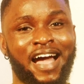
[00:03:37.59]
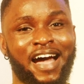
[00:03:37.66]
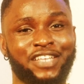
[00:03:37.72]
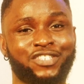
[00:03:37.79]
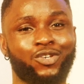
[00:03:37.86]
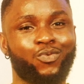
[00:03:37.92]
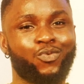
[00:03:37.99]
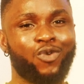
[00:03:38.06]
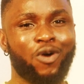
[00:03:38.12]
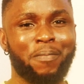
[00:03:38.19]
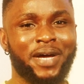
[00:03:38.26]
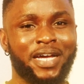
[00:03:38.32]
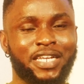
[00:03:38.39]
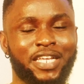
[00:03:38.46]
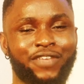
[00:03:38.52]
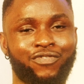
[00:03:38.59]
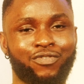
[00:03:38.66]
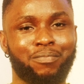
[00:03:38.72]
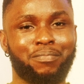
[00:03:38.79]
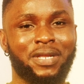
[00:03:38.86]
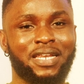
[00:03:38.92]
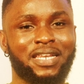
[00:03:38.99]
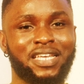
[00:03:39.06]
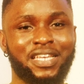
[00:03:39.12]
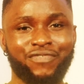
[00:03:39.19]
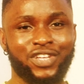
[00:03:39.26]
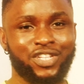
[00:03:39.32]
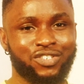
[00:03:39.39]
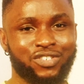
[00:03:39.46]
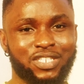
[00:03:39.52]
As a woman, if you believe
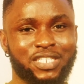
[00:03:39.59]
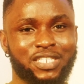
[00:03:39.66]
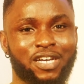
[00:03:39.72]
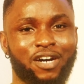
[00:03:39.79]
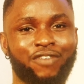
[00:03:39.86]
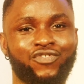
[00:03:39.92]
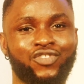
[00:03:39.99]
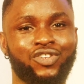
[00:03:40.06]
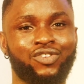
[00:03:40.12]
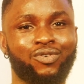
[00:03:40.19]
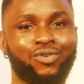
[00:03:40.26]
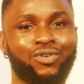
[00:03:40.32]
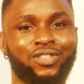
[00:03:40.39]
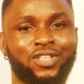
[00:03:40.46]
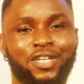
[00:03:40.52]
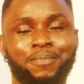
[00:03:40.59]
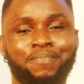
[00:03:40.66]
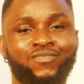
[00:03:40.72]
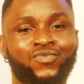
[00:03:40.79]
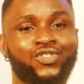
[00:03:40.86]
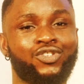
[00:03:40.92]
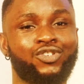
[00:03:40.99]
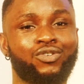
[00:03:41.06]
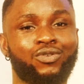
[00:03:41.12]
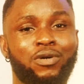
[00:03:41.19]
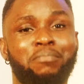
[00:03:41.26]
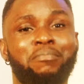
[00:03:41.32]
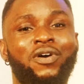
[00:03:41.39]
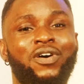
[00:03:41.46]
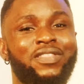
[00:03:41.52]
in yourself, you know that you are
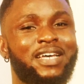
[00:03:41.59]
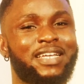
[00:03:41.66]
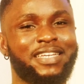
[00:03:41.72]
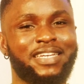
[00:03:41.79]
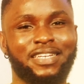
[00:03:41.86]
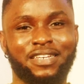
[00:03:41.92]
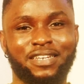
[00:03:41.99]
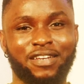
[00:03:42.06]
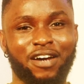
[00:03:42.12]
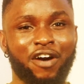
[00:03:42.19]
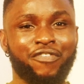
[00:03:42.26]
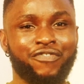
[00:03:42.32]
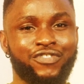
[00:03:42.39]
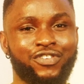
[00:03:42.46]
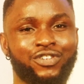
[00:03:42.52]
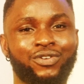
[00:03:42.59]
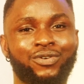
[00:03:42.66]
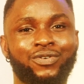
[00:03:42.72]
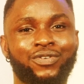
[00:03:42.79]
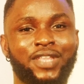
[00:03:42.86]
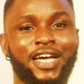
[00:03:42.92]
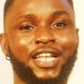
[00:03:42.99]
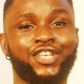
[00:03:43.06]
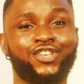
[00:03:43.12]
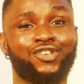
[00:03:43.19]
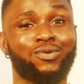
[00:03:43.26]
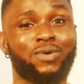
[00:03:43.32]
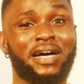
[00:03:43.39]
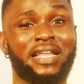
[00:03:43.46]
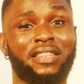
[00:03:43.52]
more than enough. You know that
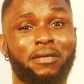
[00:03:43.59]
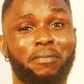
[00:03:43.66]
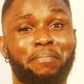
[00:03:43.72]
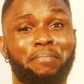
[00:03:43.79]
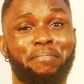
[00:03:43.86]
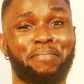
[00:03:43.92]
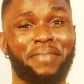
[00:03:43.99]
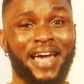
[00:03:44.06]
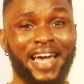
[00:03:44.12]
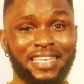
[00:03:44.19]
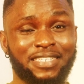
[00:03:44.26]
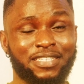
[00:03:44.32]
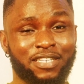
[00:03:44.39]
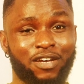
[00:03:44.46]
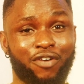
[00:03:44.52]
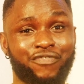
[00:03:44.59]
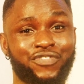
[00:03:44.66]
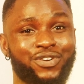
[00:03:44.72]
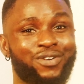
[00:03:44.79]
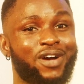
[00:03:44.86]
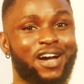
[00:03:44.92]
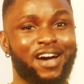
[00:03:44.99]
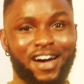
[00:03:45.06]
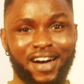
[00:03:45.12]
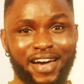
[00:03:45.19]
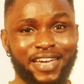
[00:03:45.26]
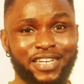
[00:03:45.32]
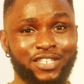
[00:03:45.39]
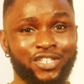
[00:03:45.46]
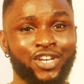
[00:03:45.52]
you are the best of your
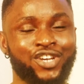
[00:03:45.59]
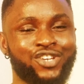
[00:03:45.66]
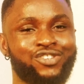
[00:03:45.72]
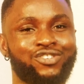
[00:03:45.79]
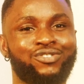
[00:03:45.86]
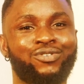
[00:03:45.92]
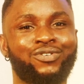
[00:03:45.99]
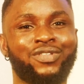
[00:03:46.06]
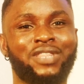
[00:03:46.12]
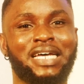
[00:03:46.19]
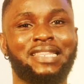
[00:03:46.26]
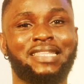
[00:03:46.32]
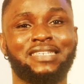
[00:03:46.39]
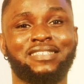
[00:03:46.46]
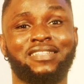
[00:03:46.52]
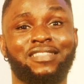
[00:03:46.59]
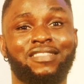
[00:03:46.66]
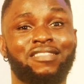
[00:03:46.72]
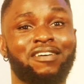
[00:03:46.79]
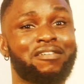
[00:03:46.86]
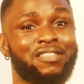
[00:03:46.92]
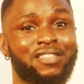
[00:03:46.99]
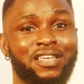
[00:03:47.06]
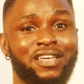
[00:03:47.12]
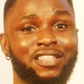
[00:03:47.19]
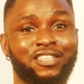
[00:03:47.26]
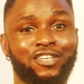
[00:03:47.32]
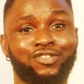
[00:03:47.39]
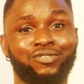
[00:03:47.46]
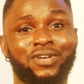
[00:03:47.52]
kind. You know that there's nothing
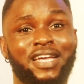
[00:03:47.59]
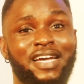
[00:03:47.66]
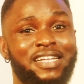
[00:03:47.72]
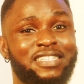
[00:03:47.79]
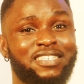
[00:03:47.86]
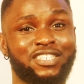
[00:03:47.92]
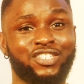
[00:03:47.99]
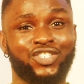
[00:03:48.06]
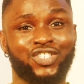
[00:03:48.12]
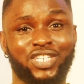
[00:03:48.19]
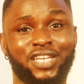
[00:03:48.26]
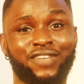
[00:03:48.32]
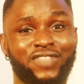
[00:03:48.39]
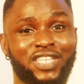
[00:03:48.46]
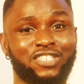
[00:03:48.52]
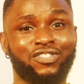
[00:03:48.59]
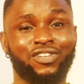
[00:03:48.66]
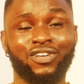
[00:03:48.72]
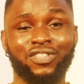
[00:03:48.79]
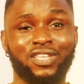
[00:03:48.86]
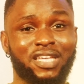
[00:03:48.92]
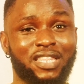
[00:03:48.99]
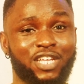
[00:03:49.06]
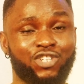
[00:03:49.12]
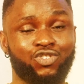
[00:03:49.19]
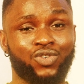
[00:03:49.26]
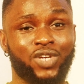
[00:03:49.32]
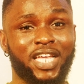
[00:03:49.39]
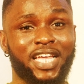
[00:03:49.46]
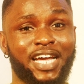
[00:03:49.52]
that you can't achieve. There's nothing that
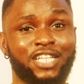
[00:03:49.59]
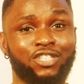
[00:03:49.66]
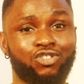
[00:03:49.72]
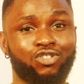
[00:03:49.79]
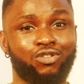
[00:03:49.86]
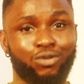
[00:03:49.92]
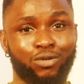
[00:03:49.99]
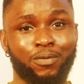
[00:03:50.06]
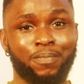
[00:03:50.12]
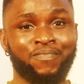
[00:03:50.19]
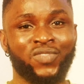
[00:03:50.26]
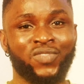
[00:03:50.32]
you can't do.